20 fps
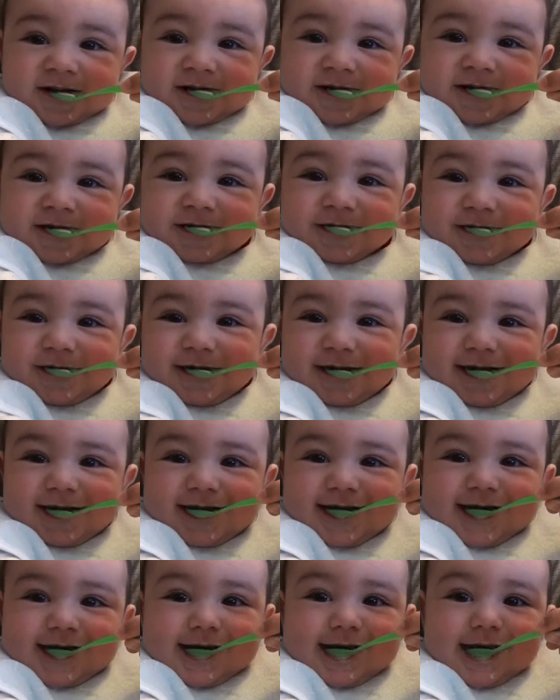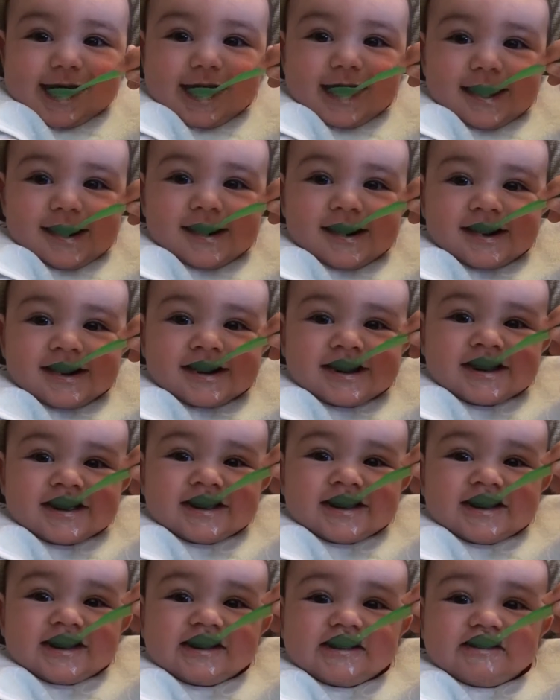Says you two people are
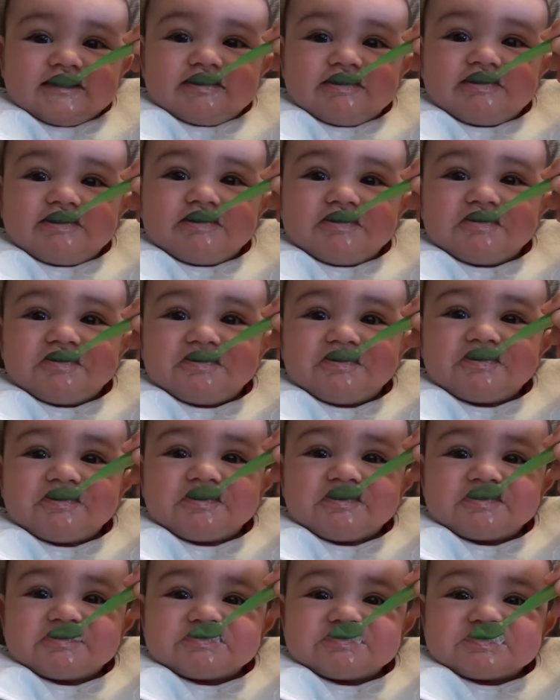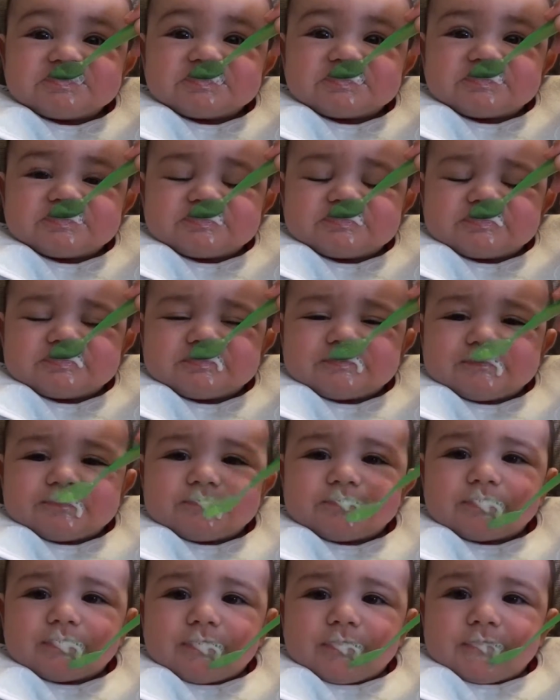silly. You
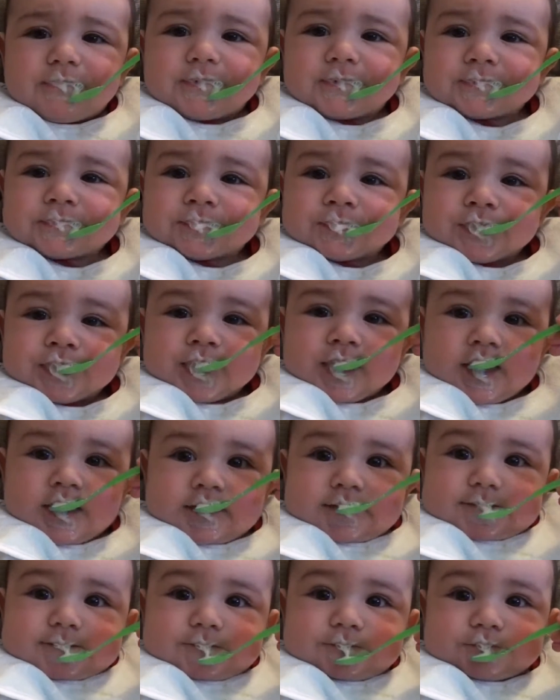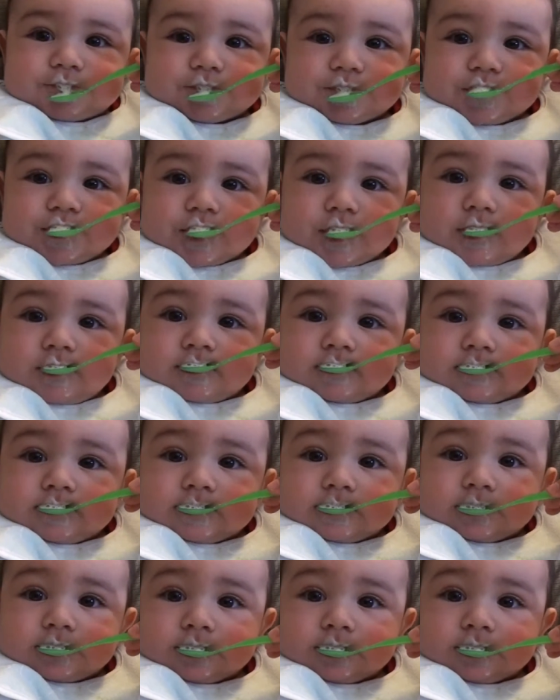two people are silly.